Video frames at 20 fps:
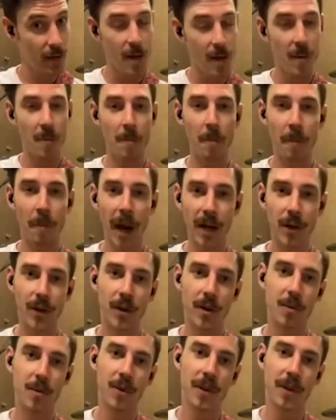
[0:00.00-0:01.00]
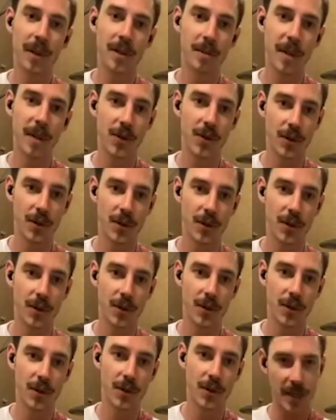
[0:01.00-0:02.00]
minor third moving into major third
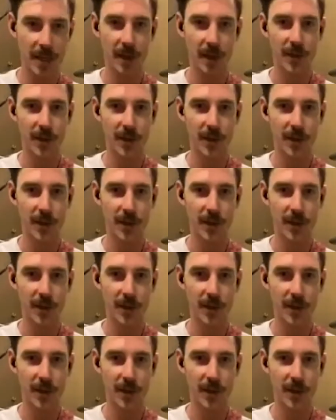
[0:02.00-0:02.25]
because we're based on